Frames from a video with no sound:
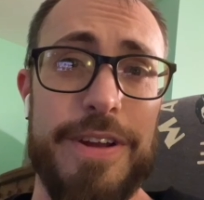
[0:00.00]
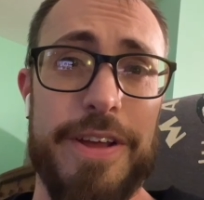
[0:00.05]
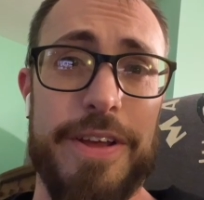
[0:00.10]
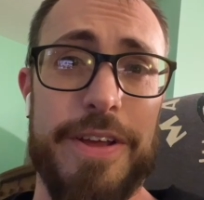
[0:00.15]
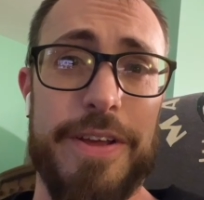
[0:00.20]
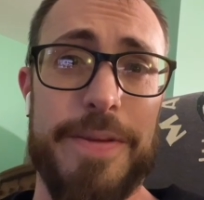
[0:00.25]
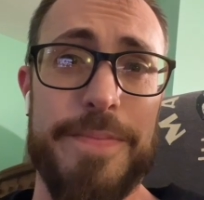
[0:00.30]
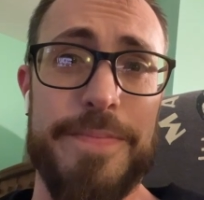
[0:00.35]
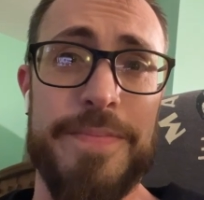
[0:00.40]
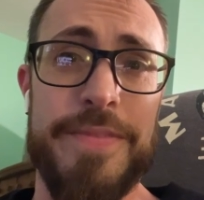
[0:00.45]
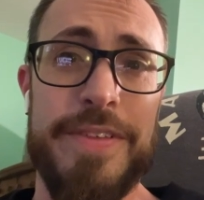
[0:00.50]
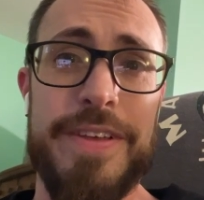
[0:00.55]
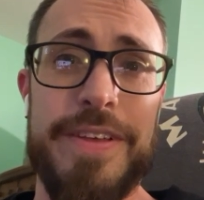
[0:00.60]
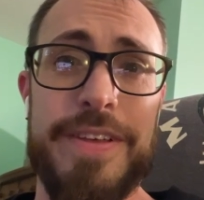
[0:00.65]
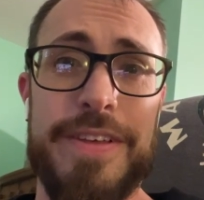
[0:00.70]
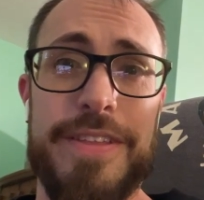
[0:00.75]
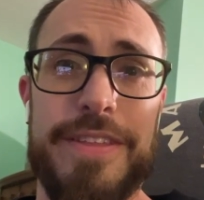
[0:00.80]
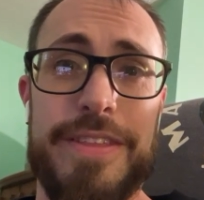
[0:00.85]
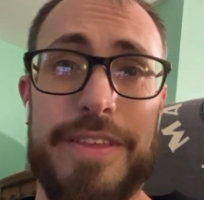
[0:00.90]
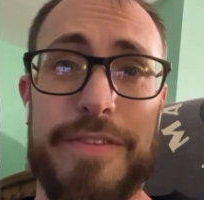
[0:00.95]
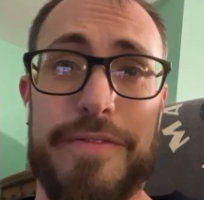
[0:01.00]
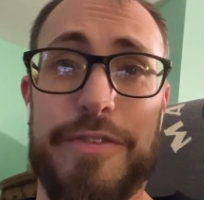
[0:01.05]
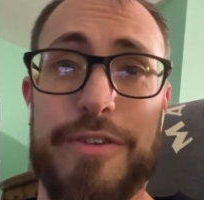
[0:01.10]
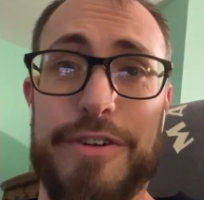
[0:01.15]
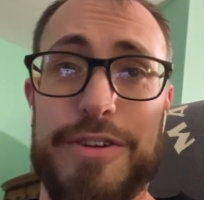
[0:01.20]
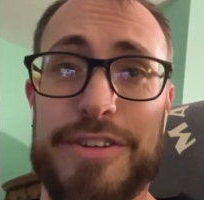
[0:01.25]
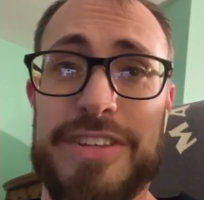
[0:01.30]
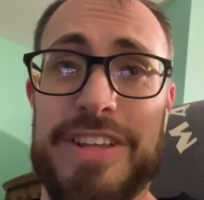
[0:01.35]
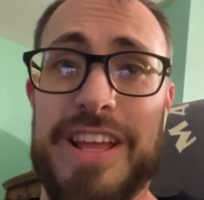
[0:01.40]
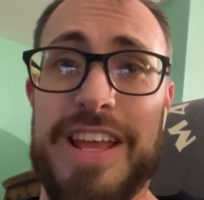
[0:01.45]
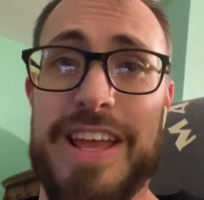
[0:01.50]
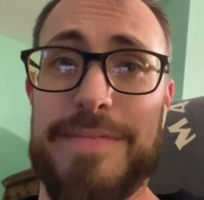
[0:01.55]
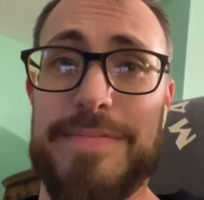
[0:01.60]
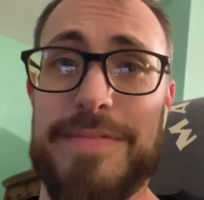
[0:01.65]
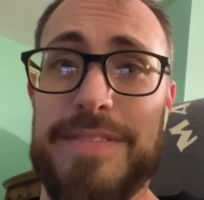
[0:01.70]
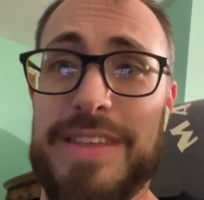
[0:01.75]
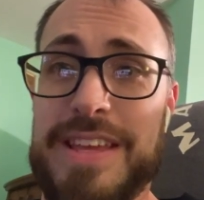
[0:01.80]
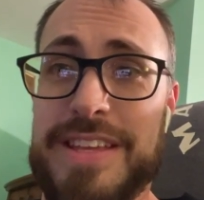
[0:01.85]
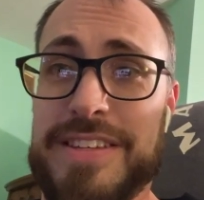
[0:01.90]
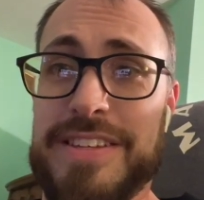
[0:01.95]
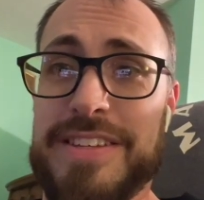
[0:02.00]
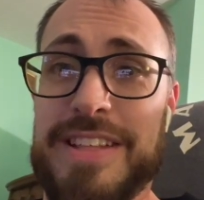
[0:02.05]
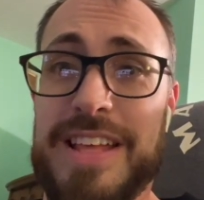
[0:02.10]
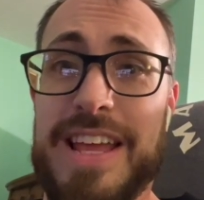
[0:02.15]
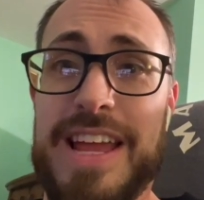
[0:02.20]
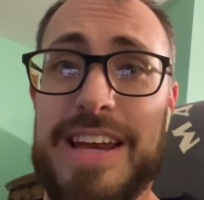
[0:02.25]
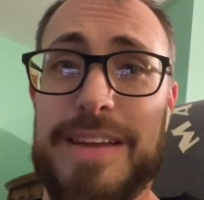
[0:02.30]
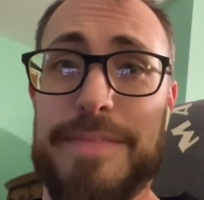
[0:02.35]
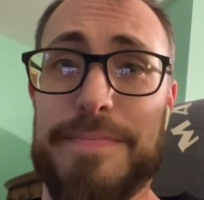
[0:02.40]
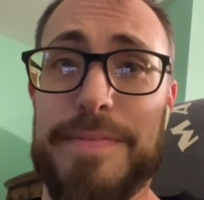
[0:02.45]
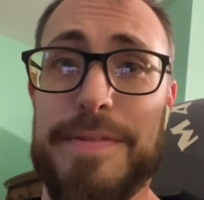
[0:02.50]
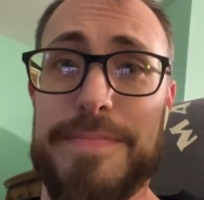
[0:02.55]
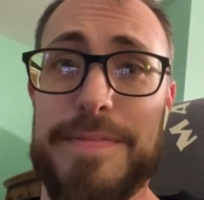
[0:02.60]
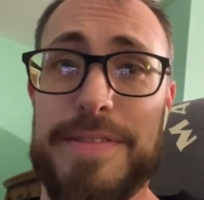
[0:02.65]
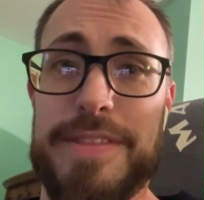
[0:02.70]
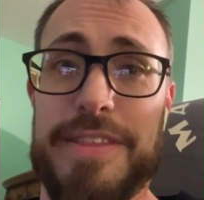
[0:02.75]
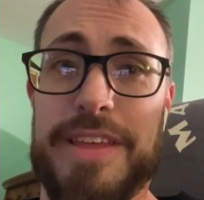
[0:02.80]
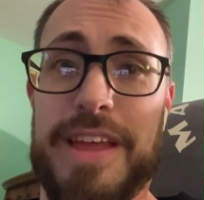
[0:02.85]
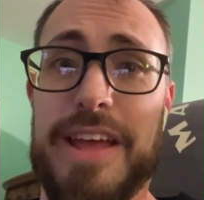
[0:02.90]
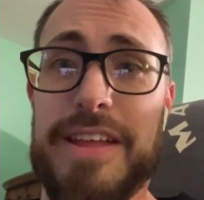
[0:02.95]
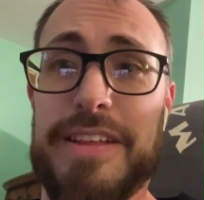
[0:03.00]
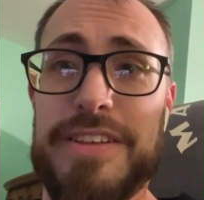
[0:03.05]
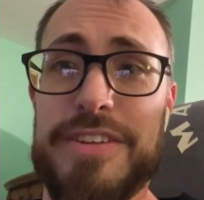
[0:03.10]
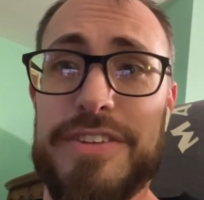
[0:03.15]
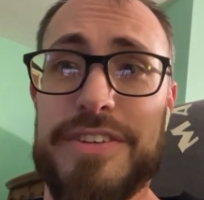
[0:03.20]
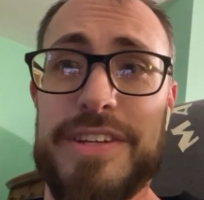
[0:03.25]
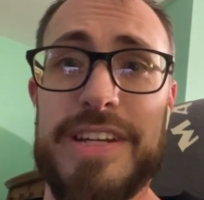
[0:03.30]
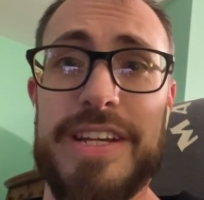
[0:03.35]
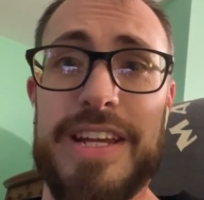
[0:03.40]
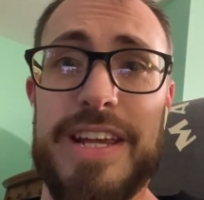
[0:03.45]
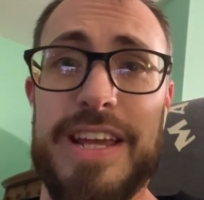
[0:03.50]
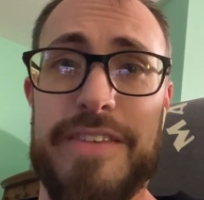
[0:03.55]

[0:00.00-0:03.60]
the first time this lineup of Mythology